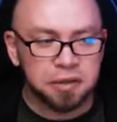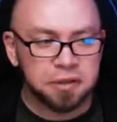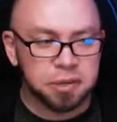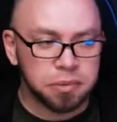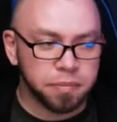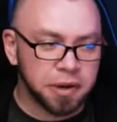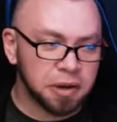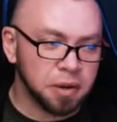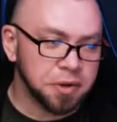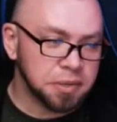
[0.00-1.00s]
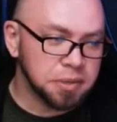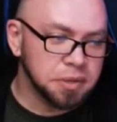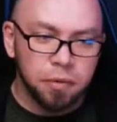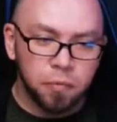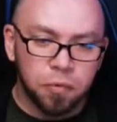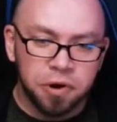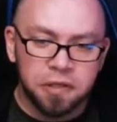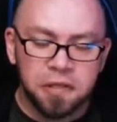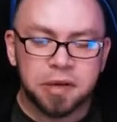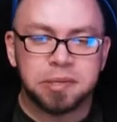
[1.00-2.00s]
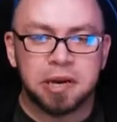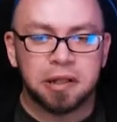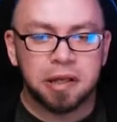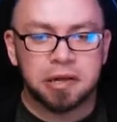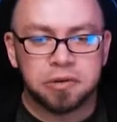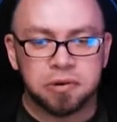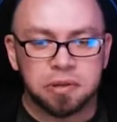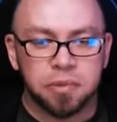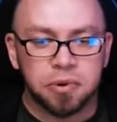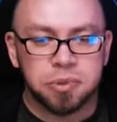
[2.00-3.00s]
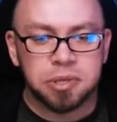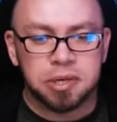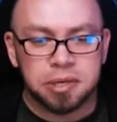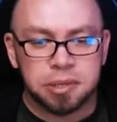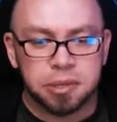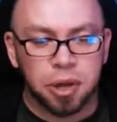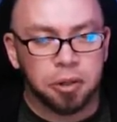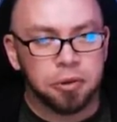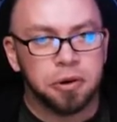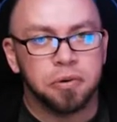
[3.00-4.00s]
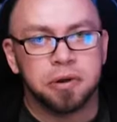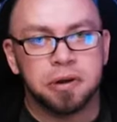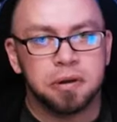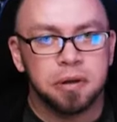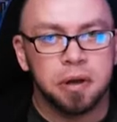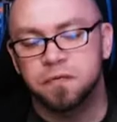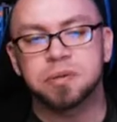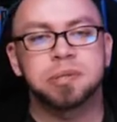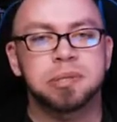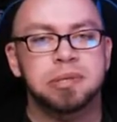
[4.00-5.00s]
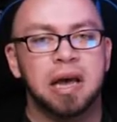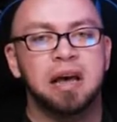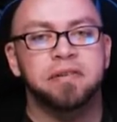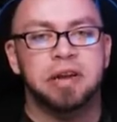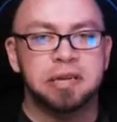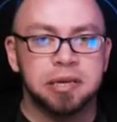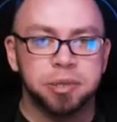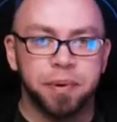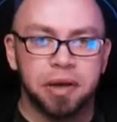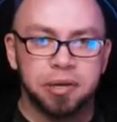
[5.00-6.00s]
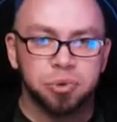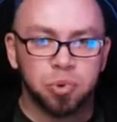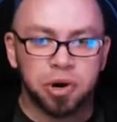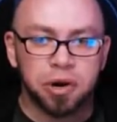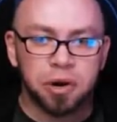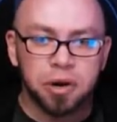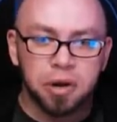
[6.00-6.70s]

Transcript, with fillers: out things for my comics. One of the things that I like doing the most is color coding. For instance, I have an ideas page where